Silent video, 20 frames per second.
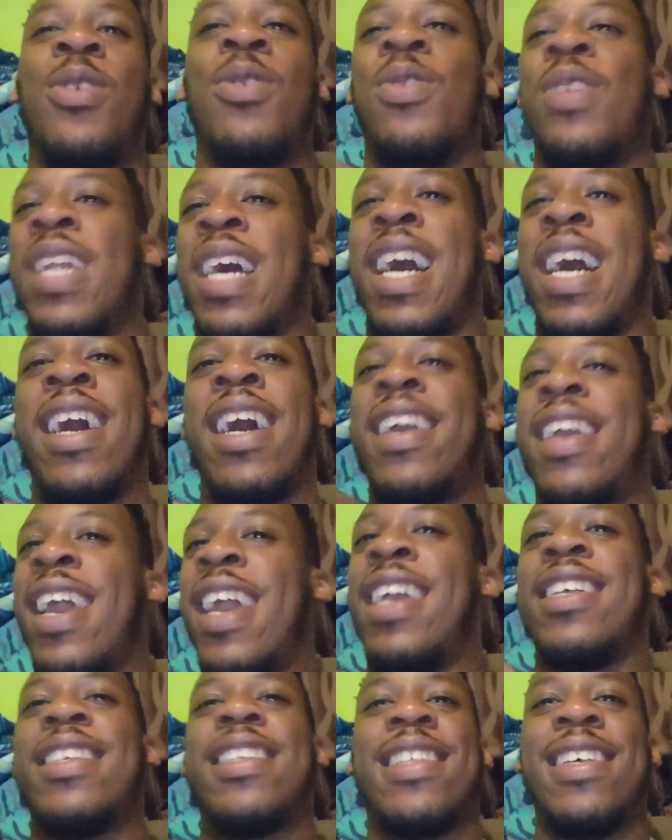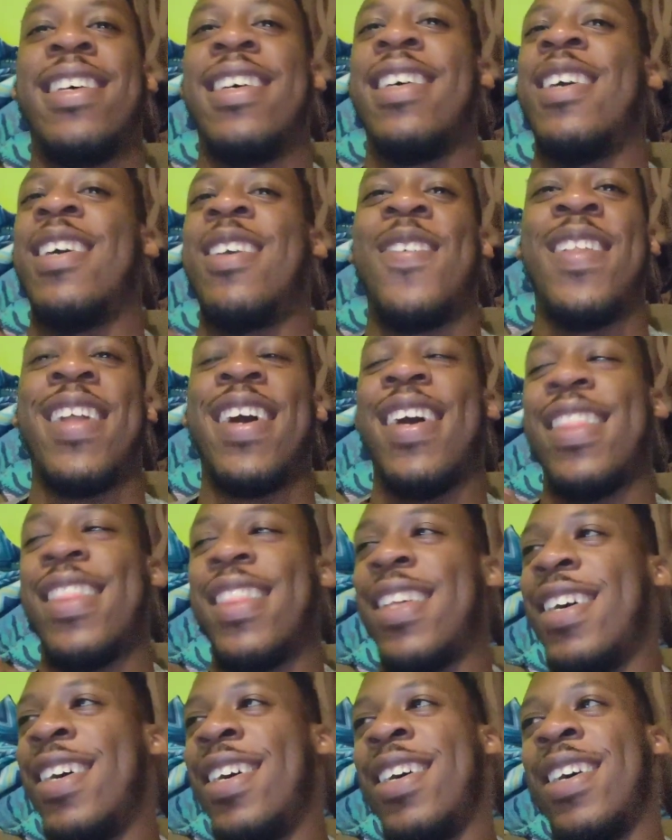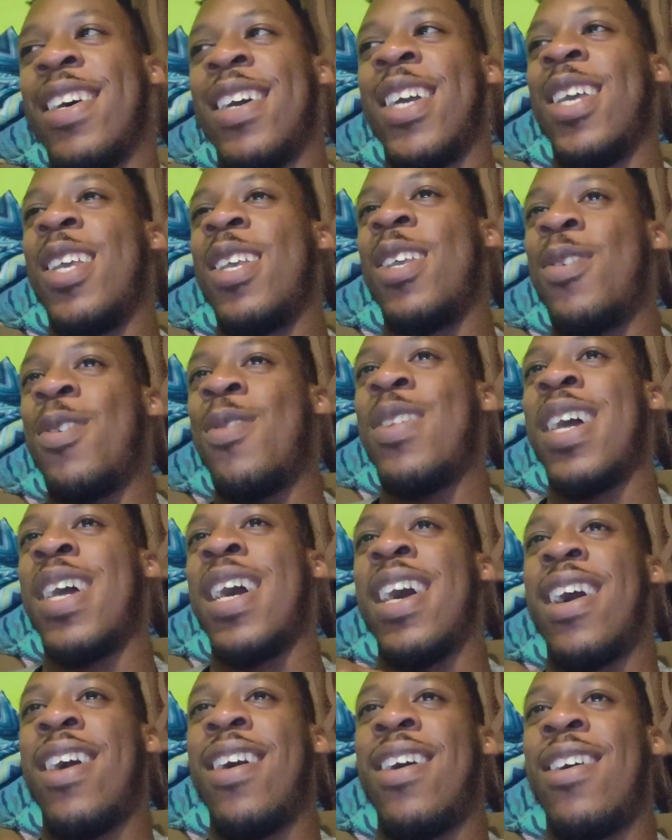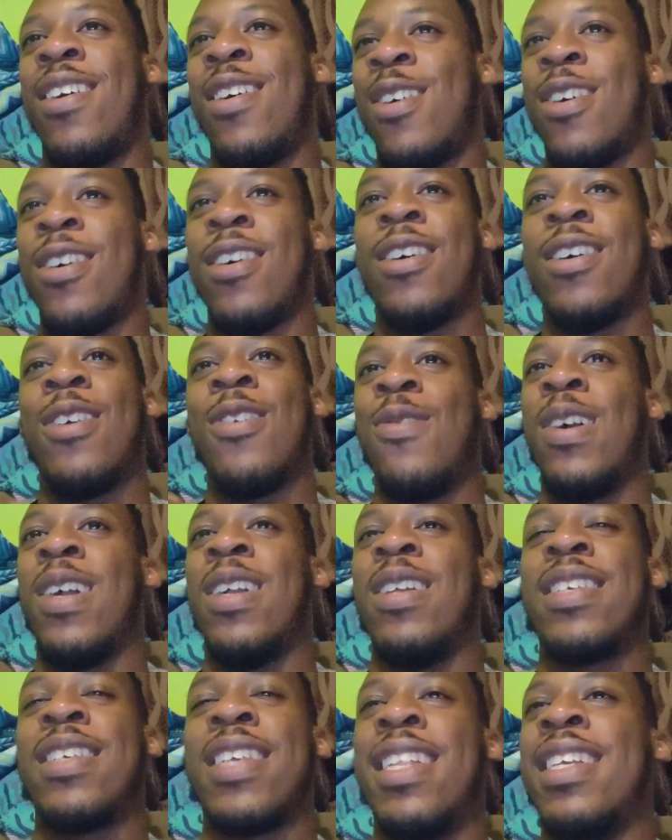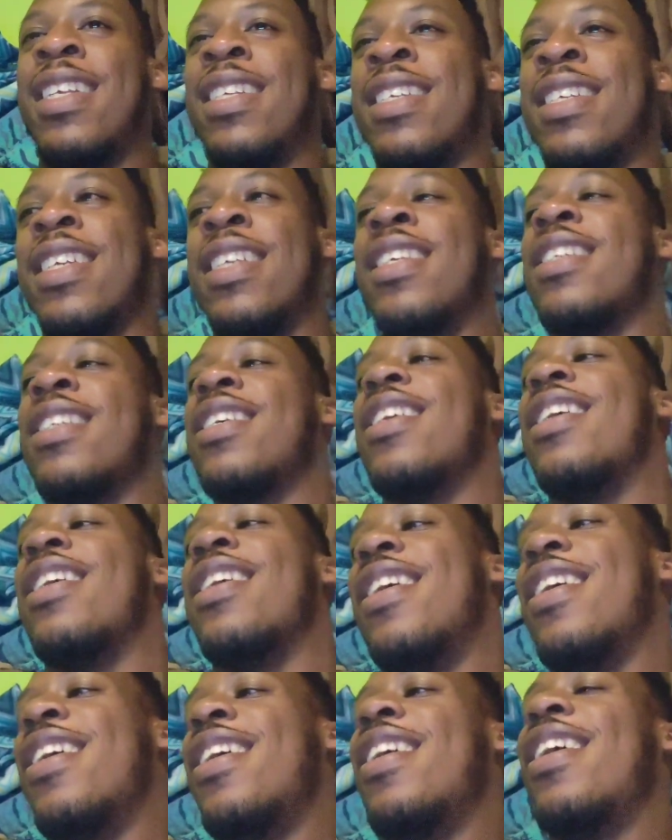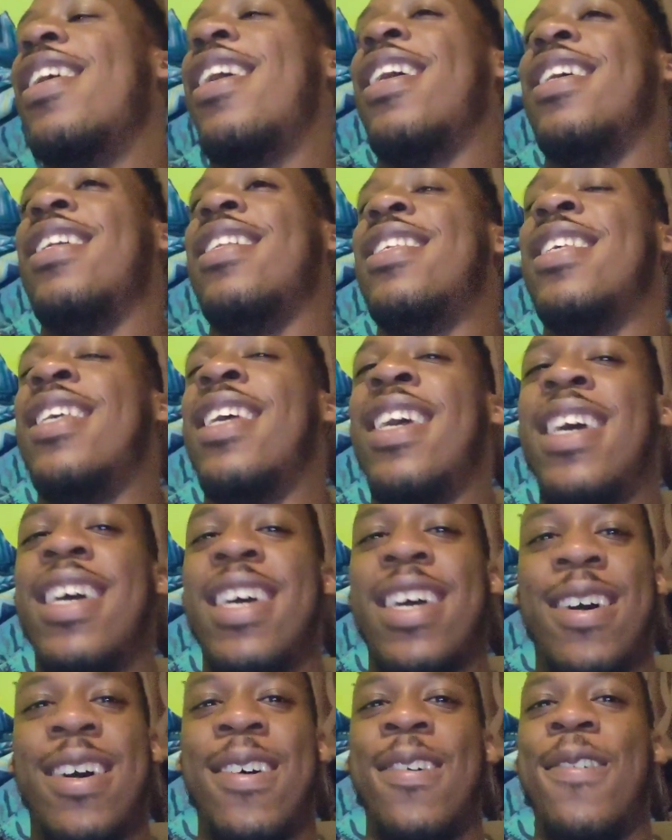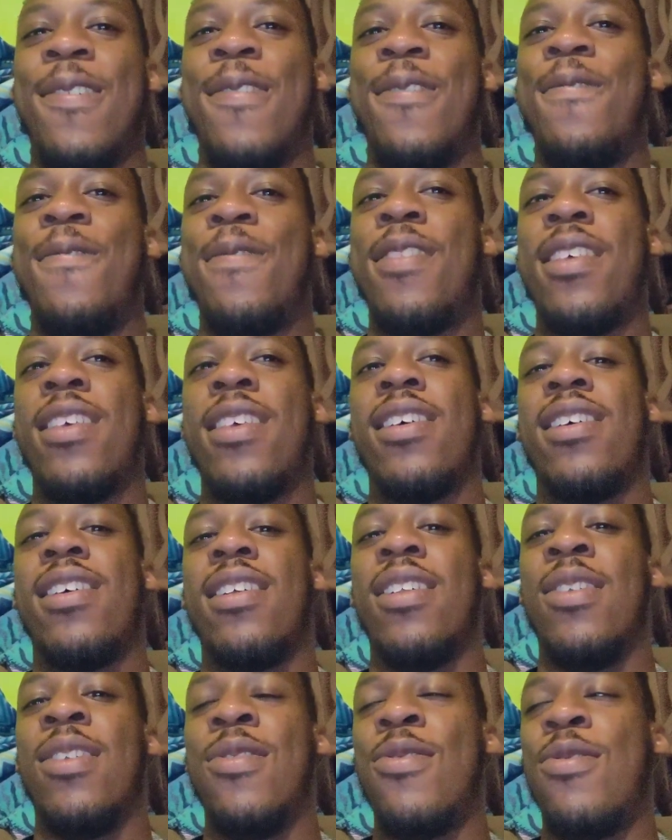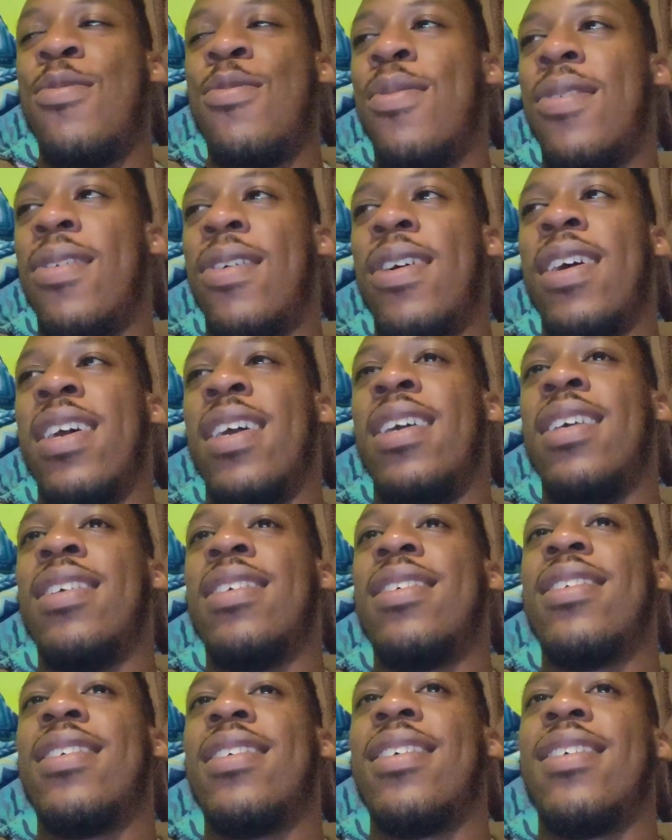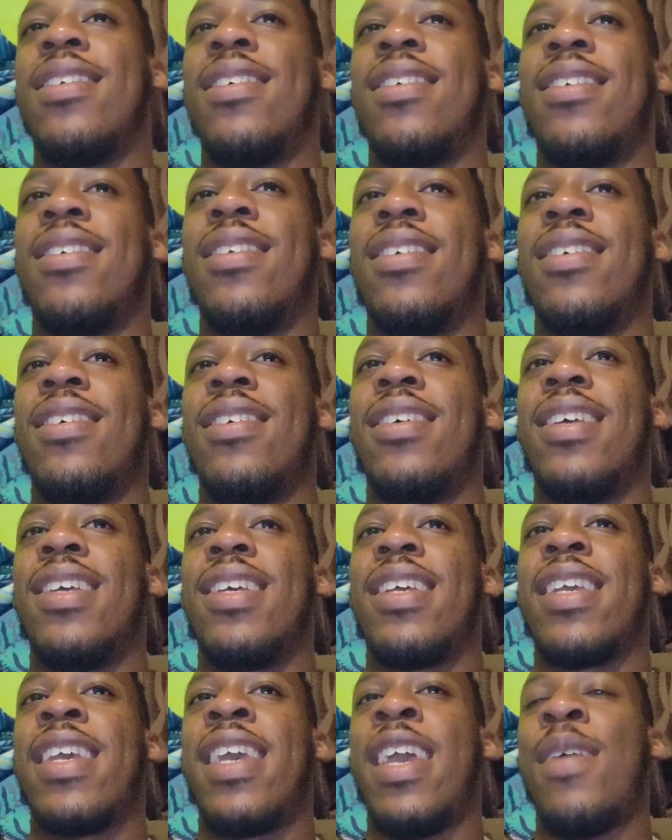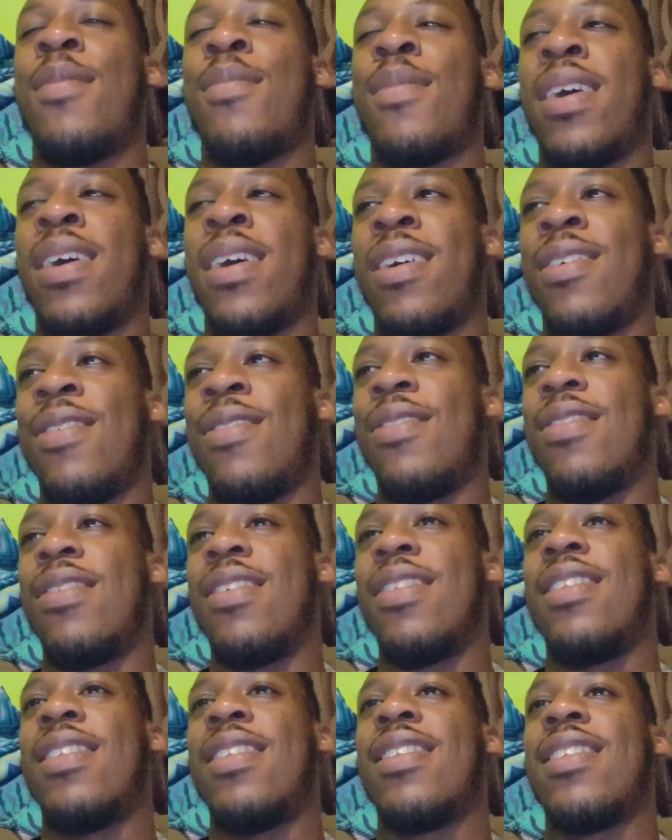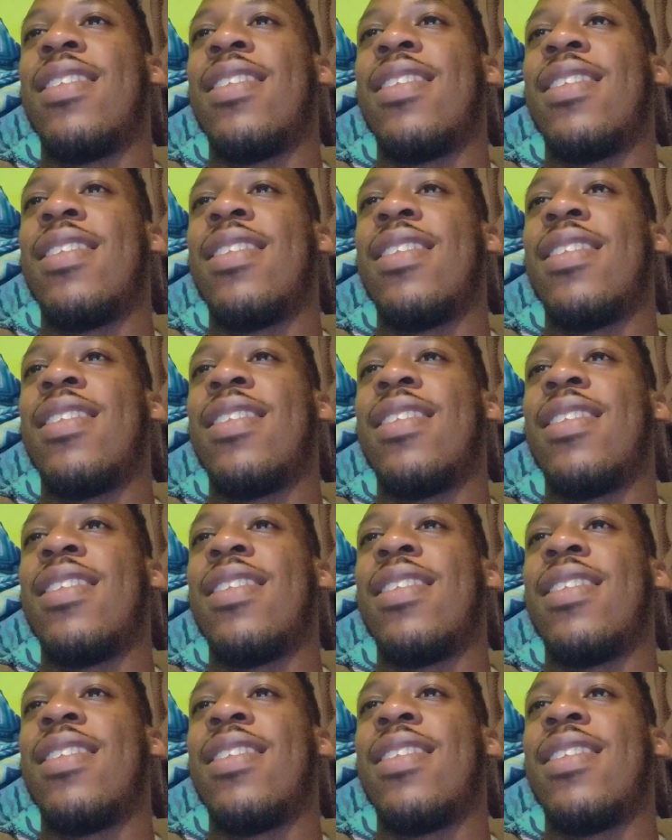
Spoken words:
you not gangster, you not thug, you not hard wearing skinny jeans. Until New Boys came out